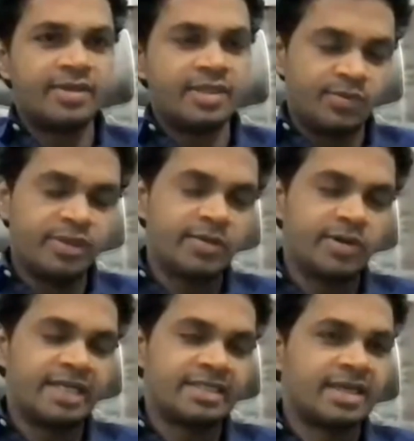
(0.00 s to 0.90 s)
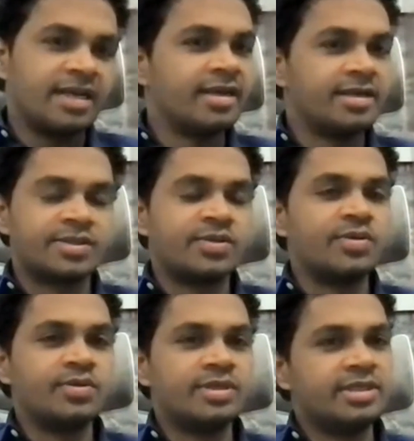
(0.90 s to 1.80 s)
agree with Uday, what he said. Like,
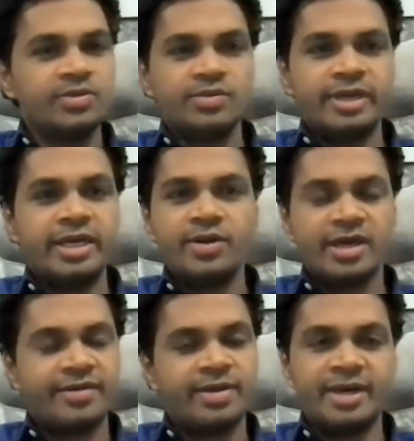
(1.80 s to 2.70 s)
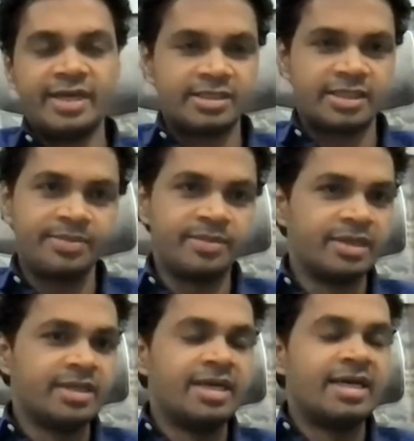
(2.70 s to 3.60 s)
so you need to have a mentorship
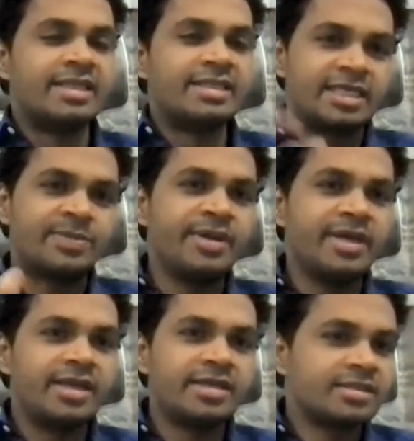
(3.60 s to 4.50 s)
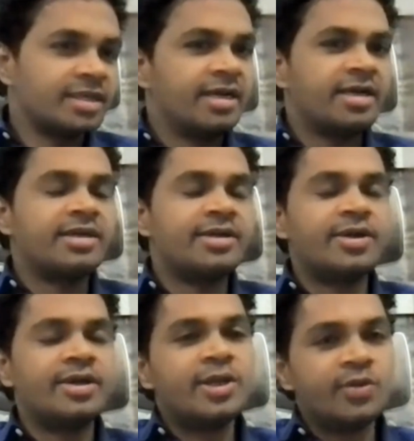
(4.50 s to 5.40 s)
and this experience. And
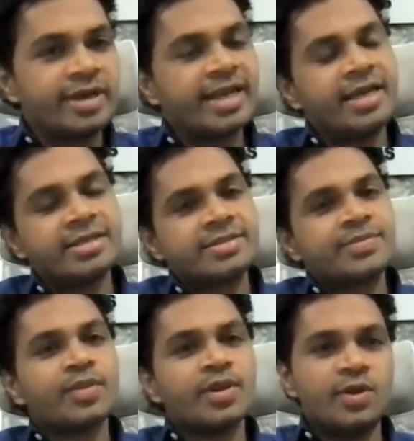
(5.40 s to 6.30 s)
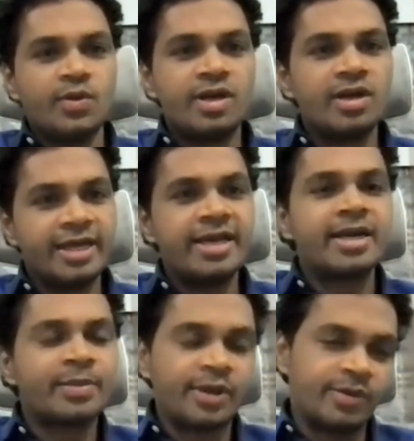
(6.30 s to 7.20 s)
in your case, you are already an
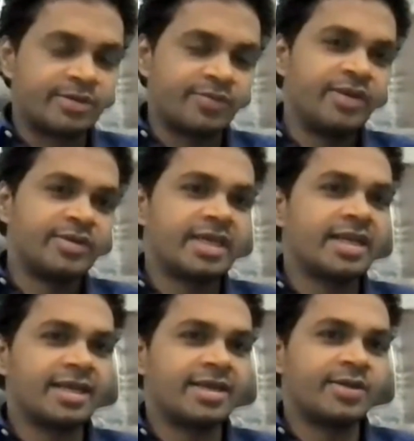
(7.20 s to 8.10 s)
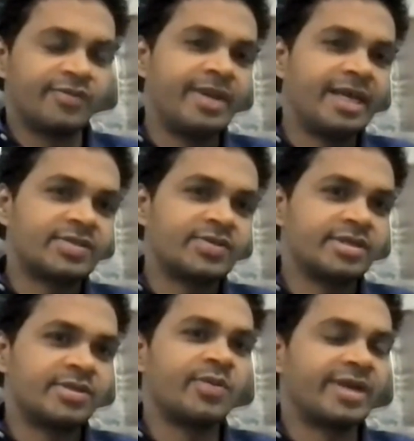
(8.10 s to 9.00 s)
entrepreneur. When you say like, you know, from last 2
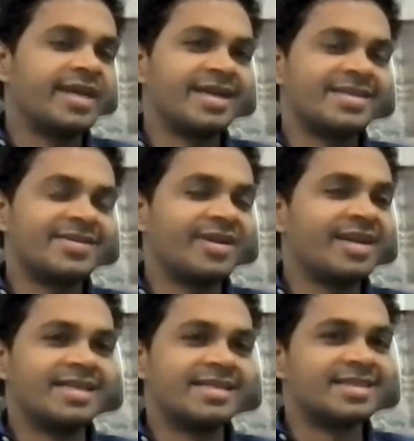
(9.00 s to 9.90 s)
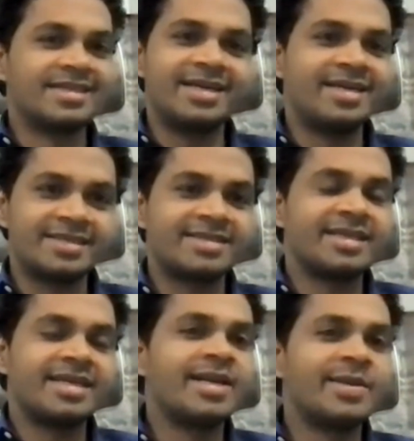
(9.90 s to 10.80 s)
years, you're working as a freelancer, true, it is
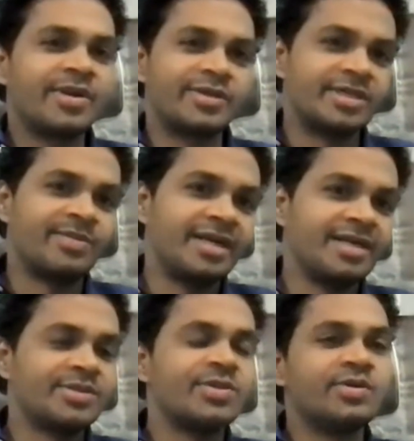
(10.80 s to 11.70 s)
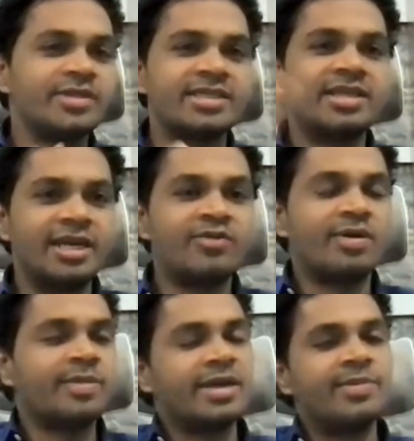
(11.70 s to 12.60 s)
entrepreneurship, right? So you just need to
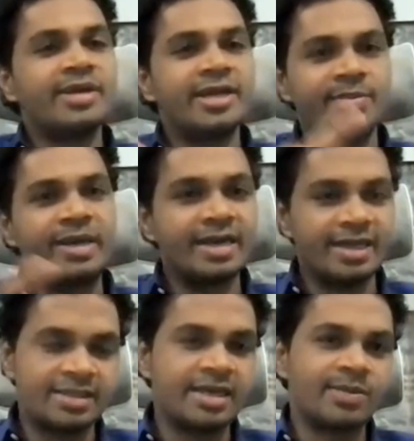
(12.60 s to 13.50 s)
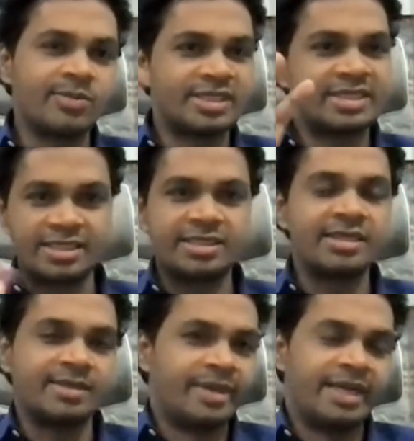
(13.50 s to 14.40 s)
form a company and make it a little more
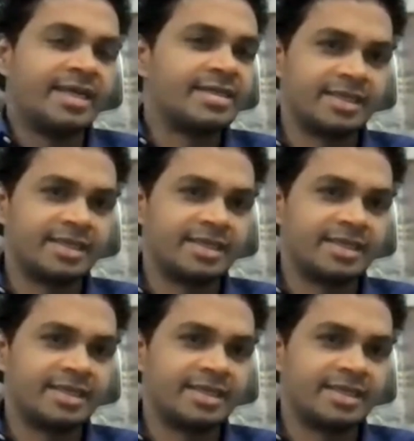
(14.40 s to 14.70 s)
structured company. That's